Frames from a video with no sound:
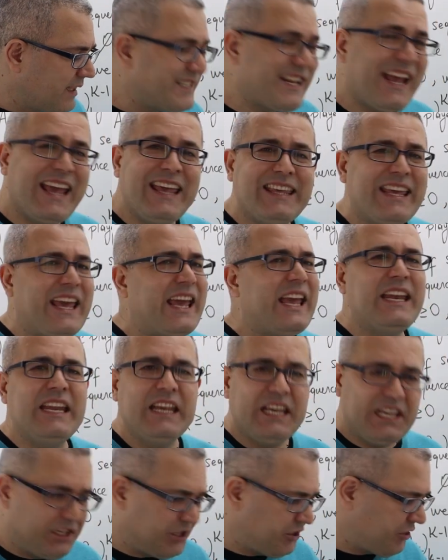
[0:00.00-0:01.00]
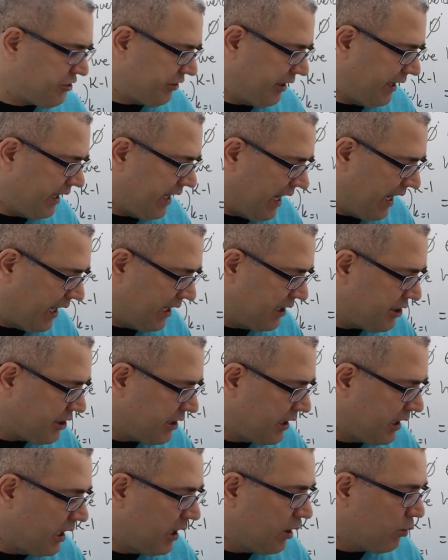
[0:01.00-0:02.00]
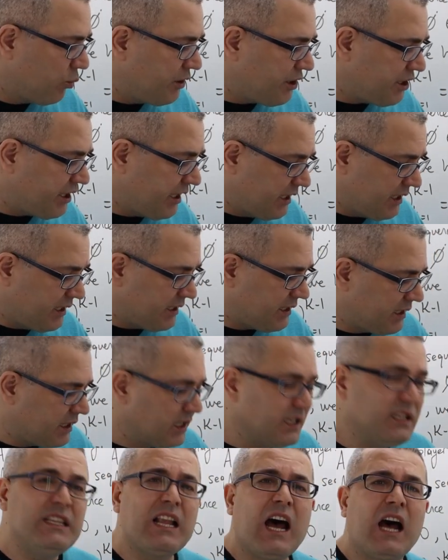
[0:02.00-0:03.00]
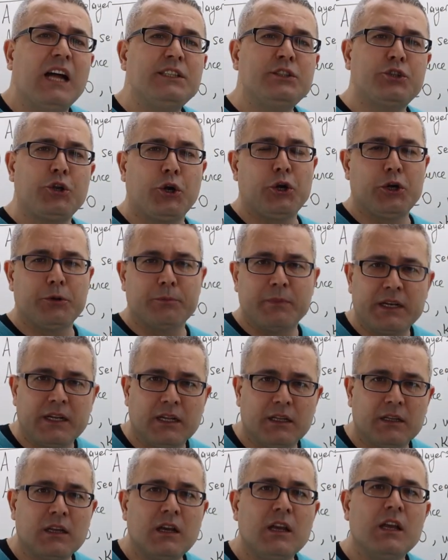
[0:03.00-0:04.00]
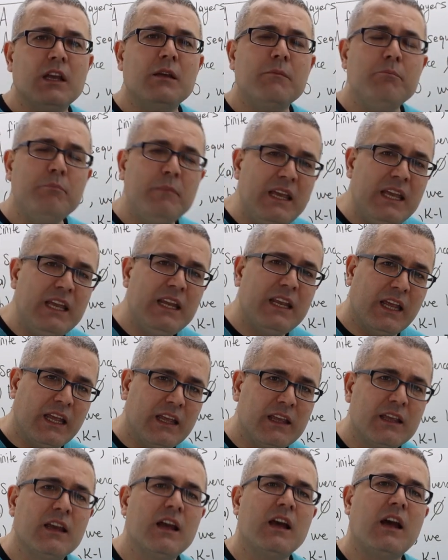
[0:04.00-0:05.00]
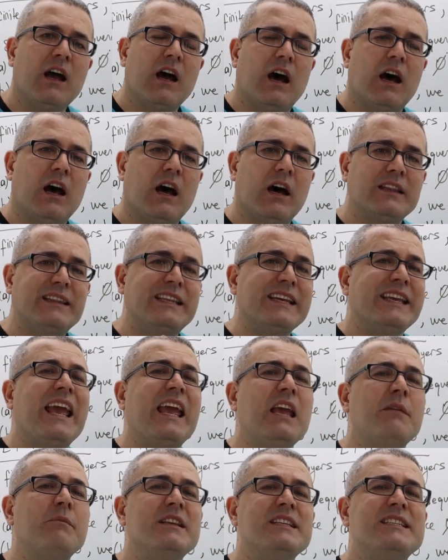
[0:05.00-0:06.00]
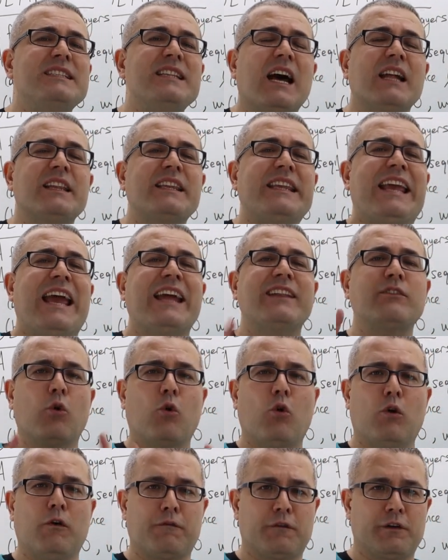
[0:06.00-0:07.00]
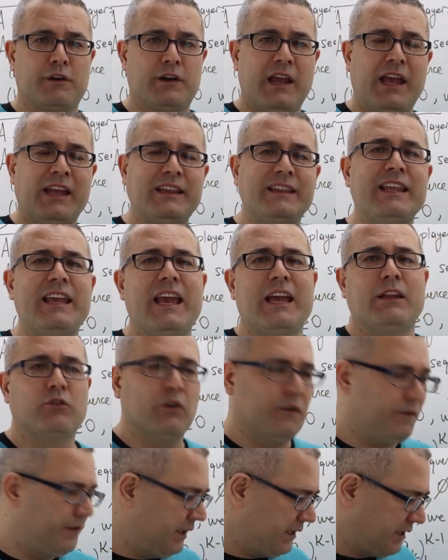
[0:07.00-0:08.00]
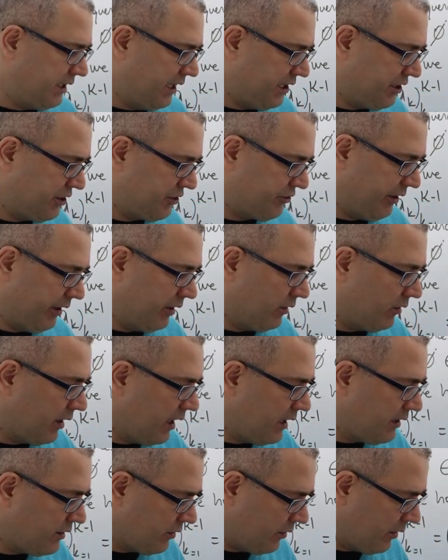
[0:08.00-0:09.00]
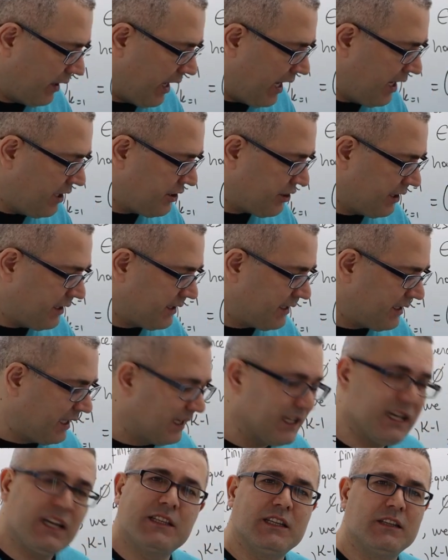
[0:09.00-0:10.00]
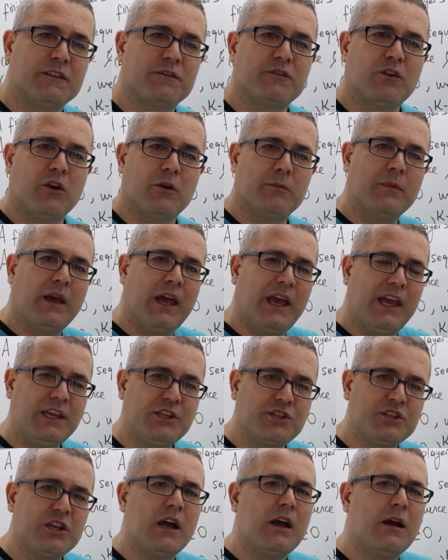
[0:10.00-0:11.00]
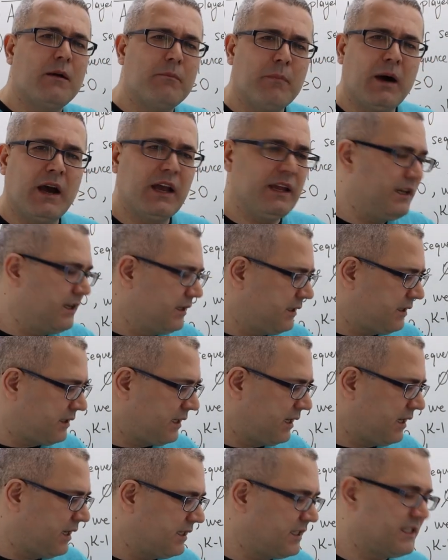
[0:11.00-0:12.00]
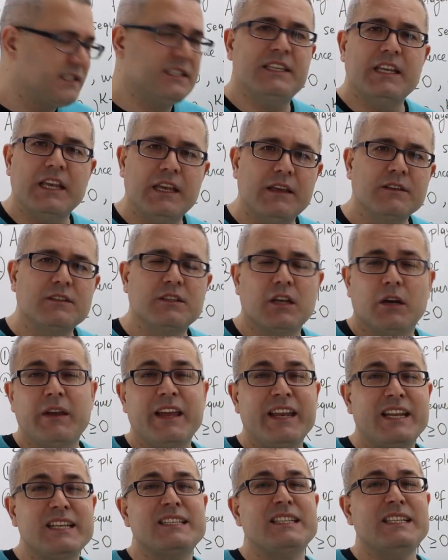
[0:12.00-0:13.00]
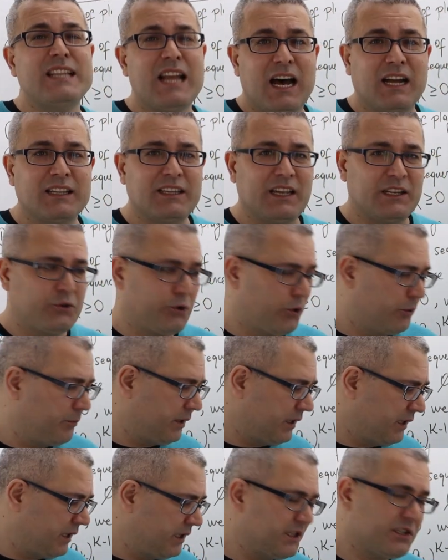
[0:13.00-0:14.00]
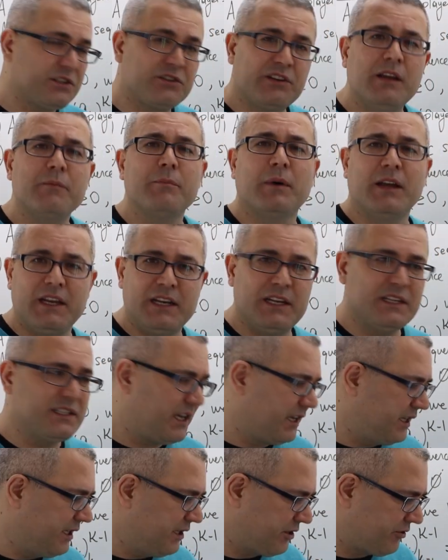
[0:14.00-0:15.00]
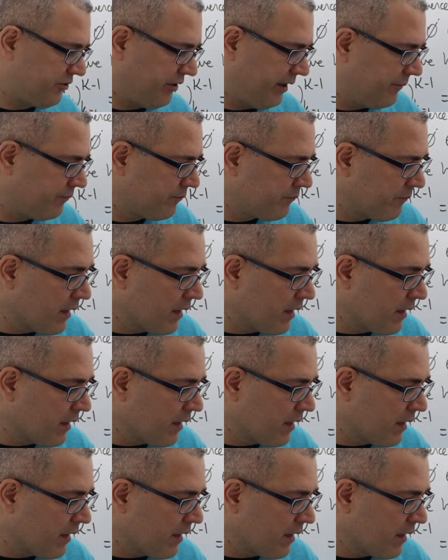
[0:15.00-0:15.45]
Take any history H which is non-terminal, meaning the game is not yet over at the end of this history. All right, so H is selected from H minus Z. So it is not a terminal history, but it is a history.